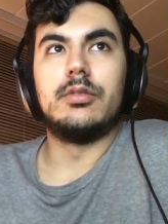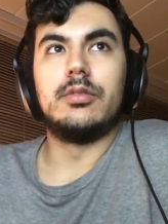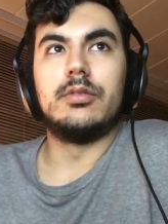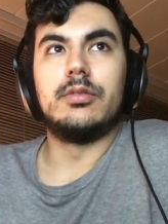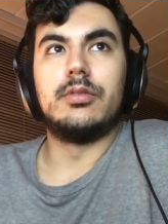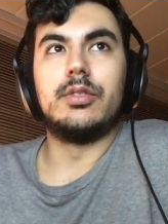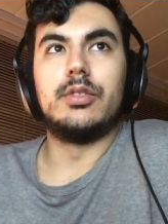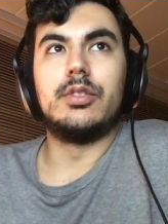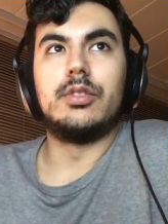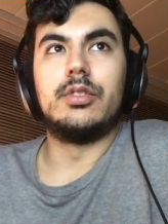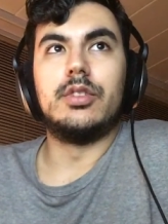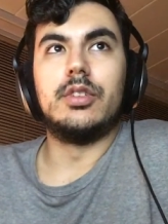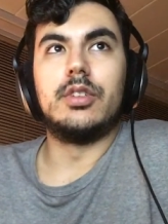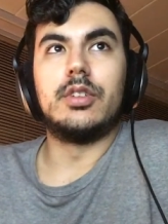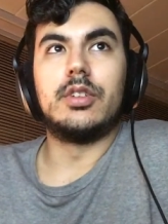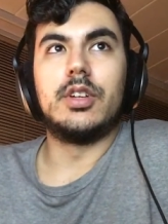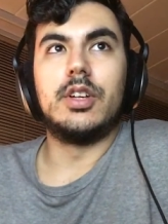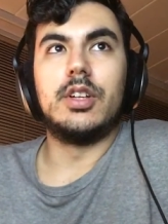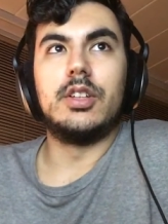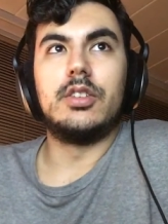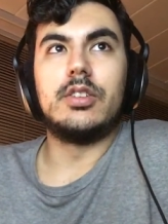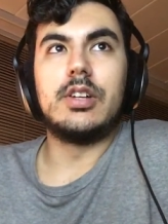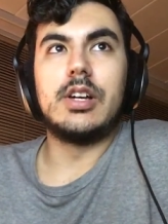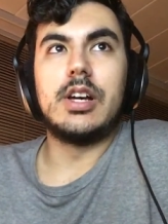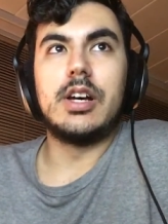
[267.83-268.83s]
for
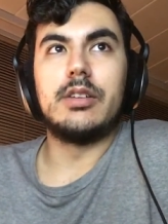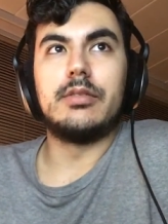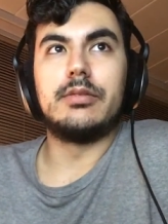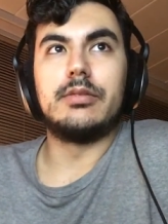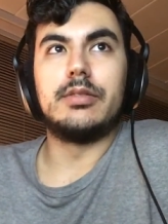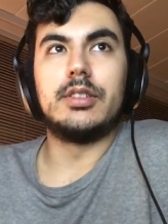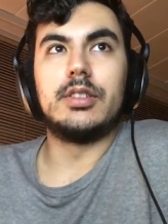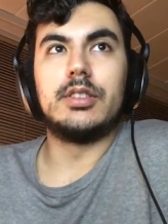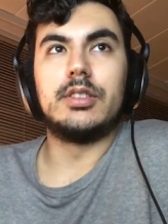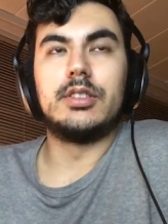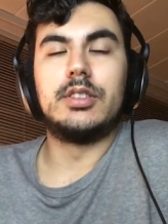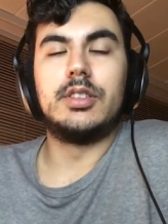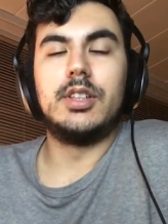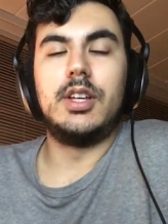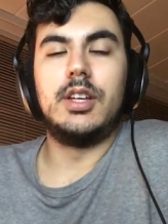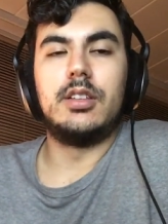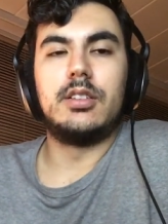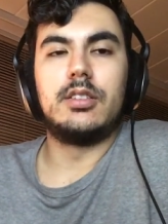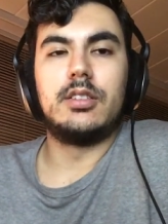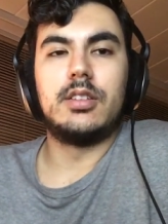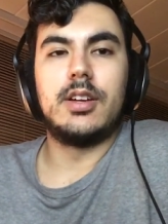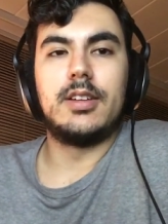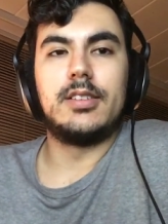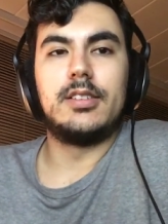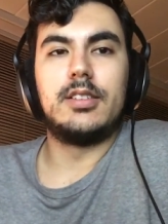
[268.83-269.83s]
Turkey to have a
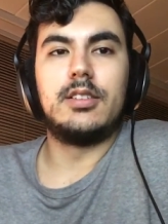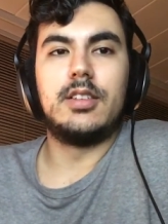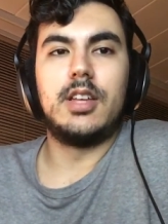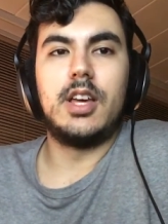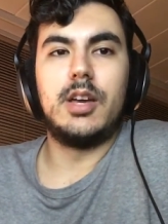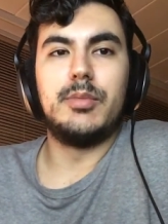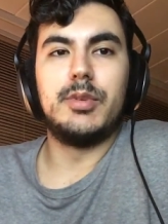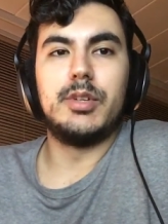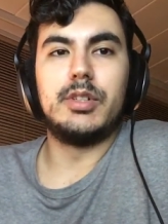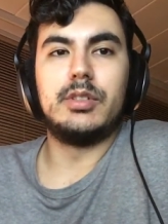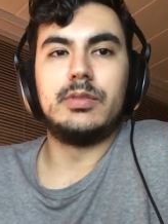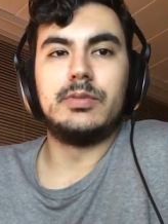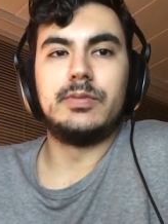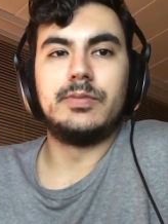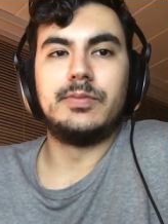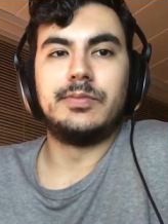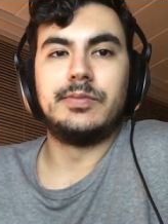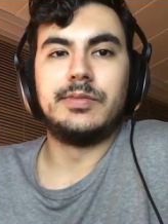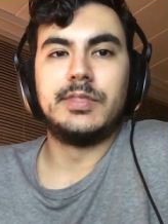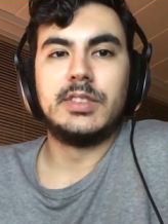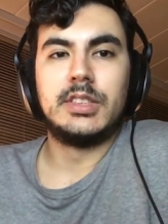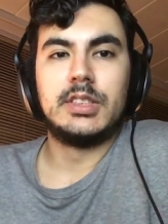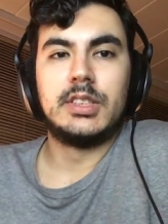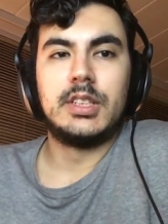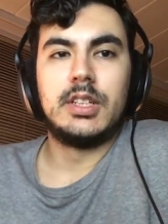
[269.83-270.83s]
seat at the table,
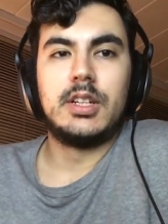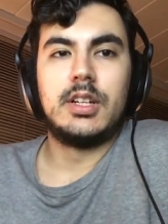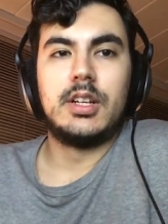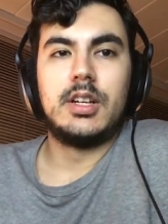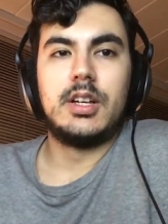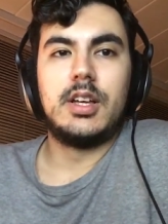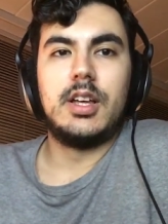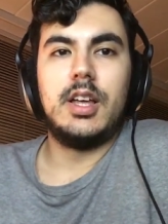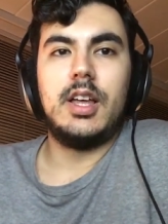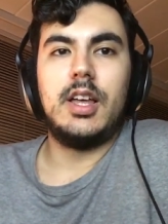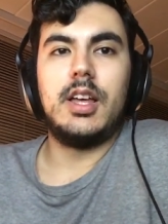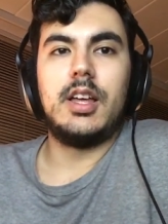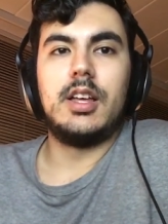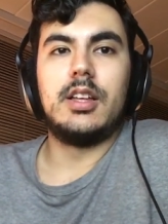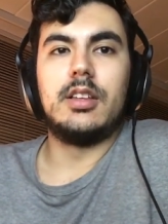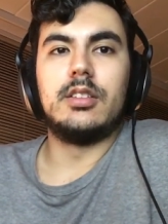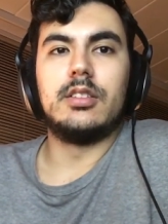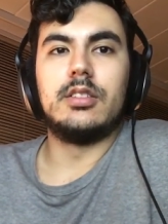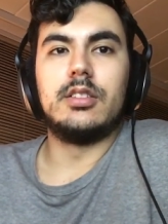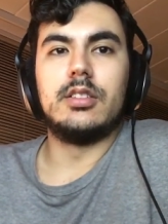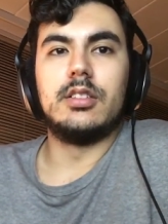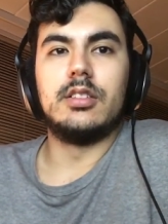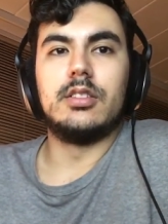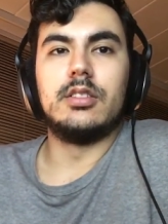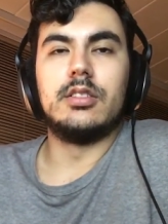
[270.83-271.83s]
and
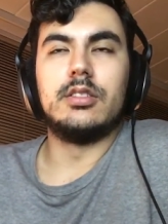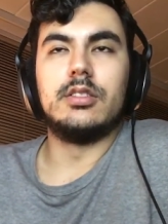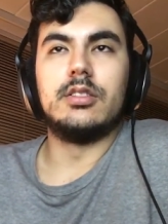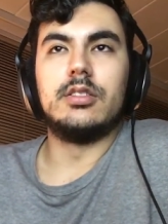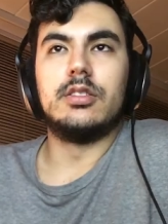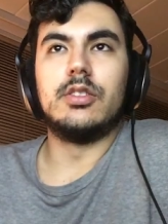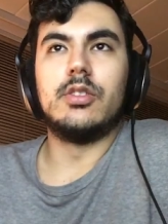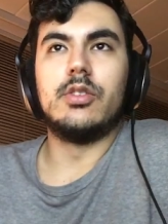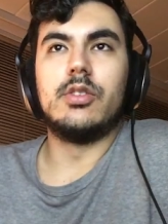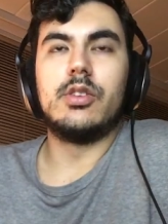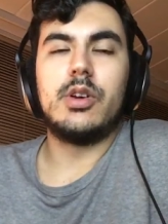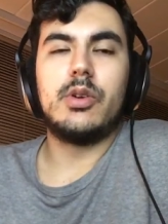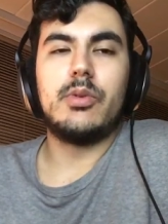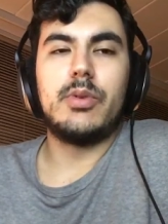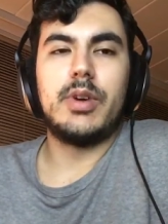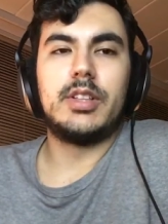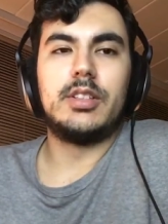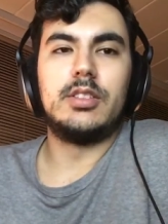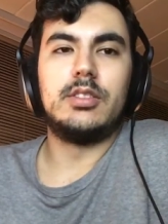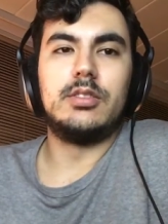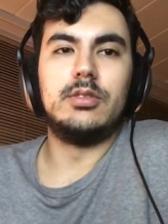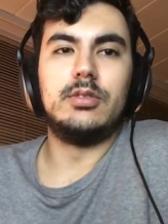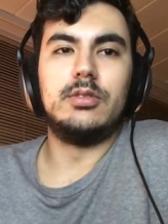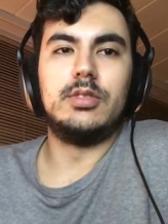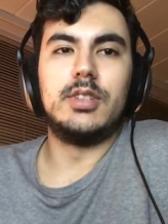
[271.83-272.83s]
the only way
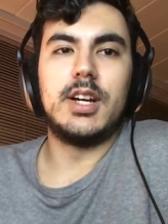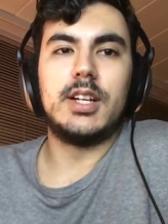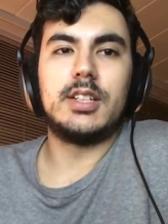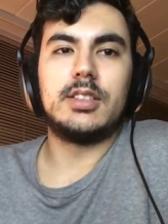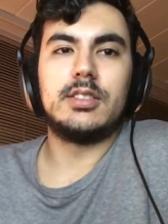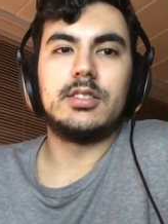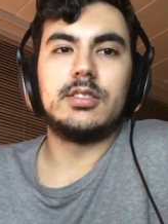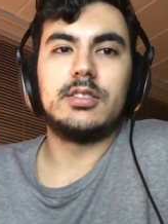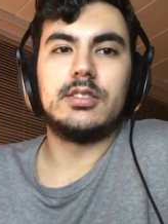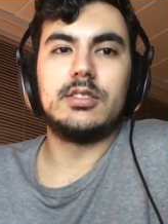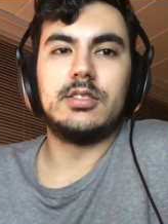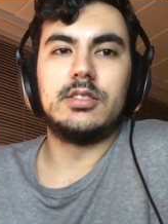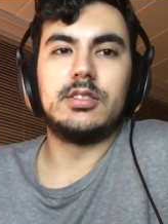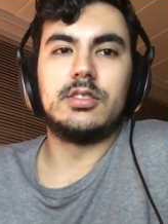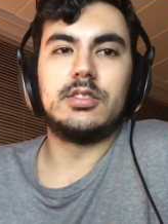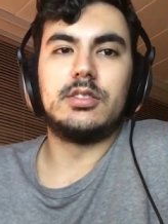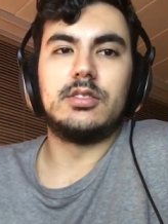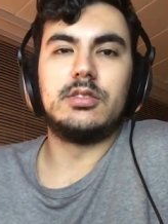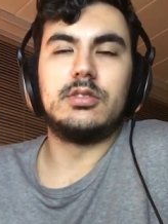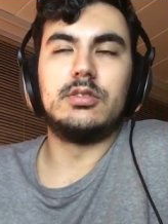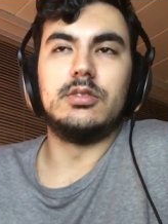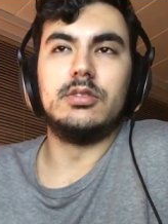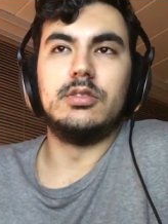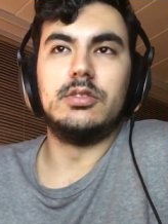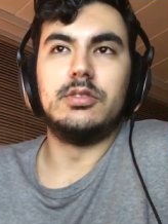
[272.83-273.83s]
to do that is
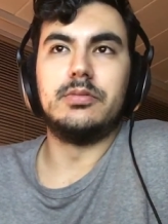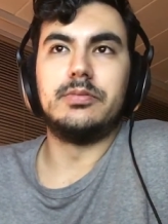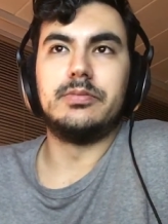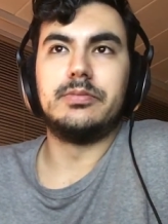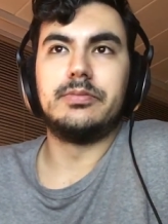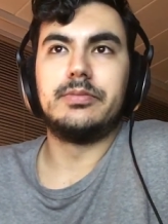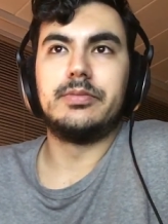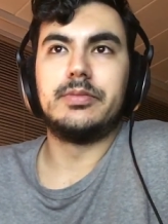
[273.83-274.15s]
to